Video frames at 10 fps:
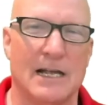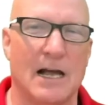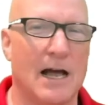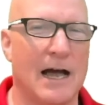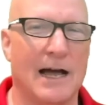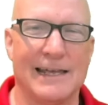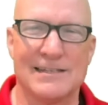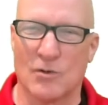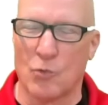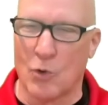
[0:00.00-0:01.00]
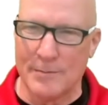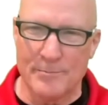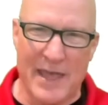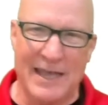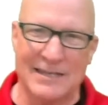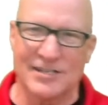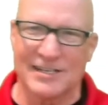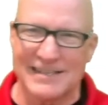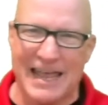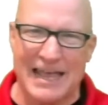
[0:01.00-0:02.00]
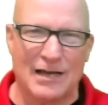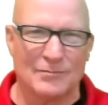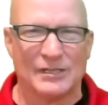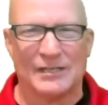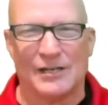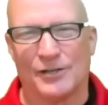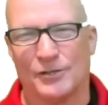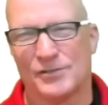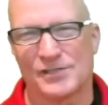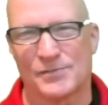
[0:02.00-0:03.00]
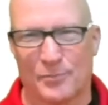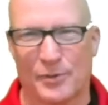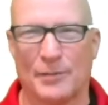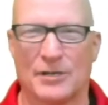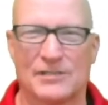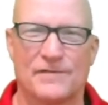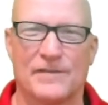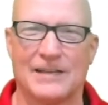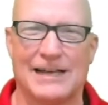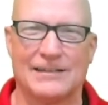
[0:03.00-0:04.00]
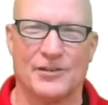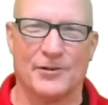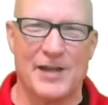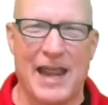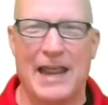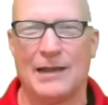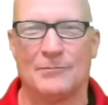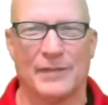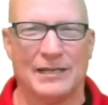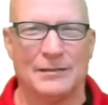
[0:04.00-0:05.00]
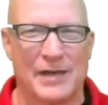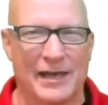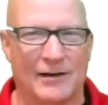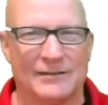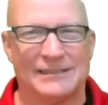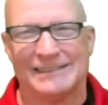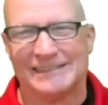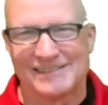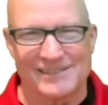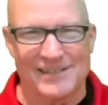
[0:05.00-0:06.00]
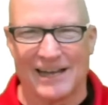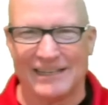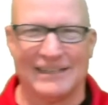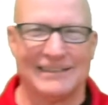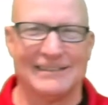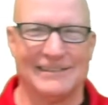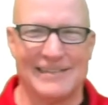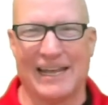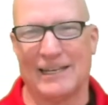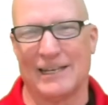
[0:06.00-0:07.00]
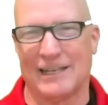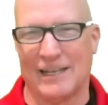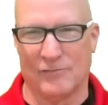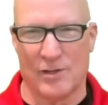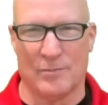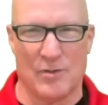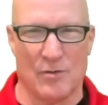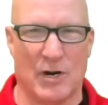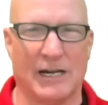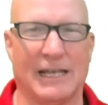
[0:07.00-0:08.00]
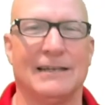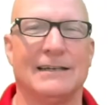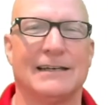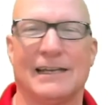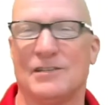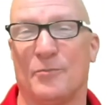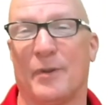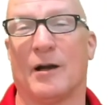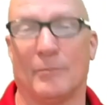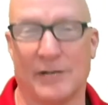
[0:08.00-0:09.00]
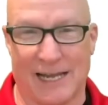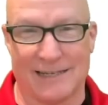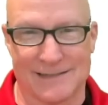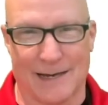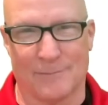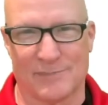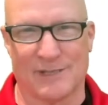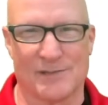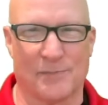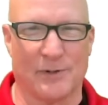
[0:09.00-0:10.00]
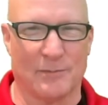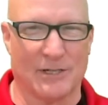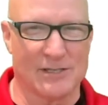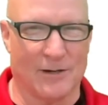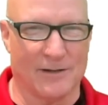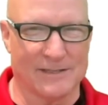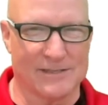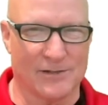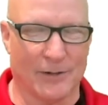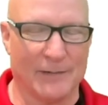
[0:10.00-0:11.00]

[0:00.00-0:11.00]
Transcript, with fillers: Uh, it's a one-page form. You just pretty much fill out your name, email, sign it, date it, give them the money, and you become an ASEP. That's pretty much all that's to it.